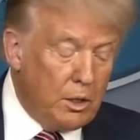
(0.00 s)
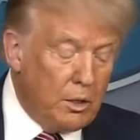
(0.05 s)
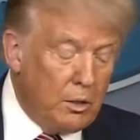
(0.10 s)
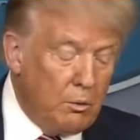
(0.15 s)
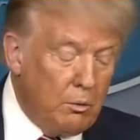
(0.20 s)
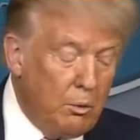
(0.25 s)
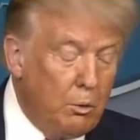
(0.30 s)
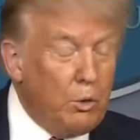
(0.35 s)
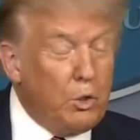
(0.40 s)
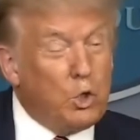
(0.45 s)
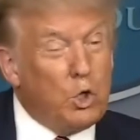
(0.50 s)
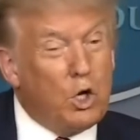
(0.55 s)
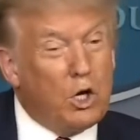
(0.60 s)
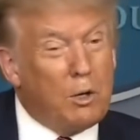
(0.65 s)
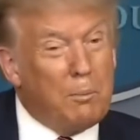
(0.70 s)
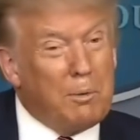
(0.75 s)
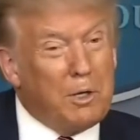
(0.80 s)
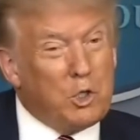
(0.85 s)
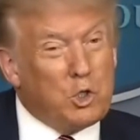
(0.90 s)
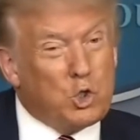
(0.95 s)
when we talk
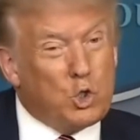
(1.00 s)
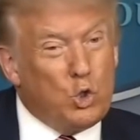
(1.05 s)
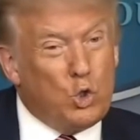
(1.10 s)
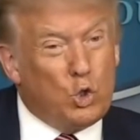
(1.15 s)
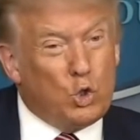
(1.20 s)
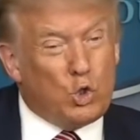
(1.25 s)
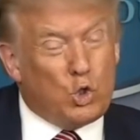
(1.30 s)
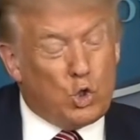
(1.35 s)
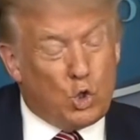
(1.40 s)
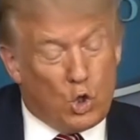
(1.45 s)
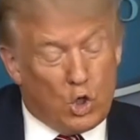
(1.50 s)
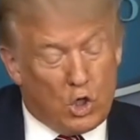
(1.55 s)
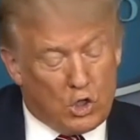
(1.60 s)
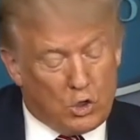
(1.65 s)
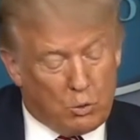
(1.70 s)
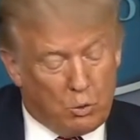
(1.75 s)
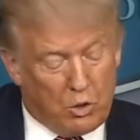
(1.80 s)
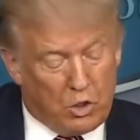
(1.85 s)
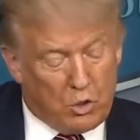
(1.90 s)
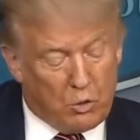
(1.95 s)
about school
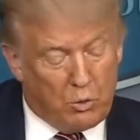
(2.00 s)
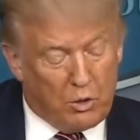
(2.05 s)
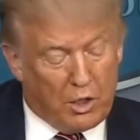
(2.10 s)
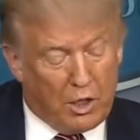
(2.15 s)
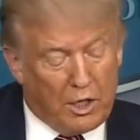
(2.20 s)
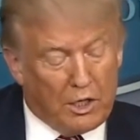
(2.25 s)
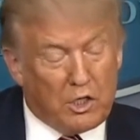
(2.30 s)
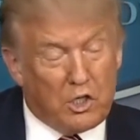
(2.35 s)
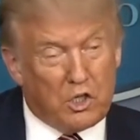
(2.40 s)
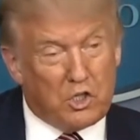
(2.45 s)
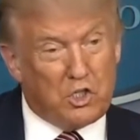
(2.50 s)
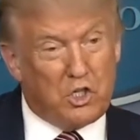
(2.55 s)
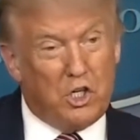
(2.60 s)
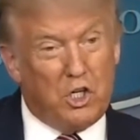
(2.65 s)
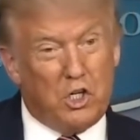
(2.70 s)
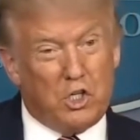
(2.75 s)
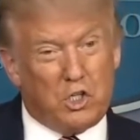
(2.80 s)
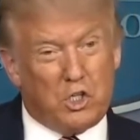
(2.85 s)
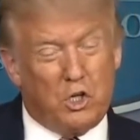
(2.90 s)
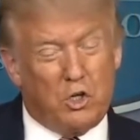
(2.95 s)
choice, which we'd like to
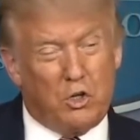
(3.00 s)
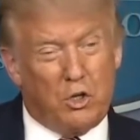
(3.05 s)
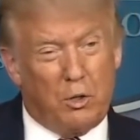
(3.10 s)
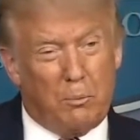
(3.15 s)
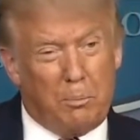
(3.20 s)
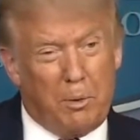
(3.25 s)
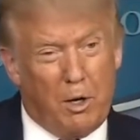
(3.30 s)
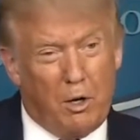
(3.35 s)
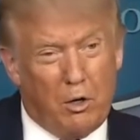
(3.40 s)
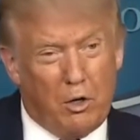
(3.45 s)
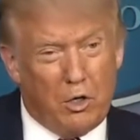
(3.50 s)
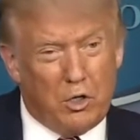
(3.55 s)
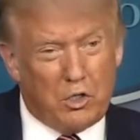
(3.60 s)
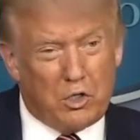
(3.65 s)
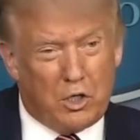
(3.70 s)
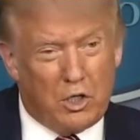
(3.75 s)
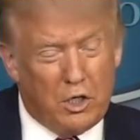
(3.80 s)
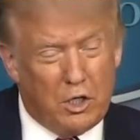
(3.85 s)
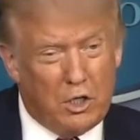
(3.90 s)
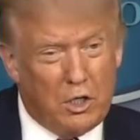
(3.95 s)
see so that parents
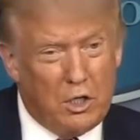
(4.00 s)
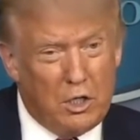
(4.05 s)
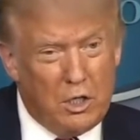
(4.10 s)
can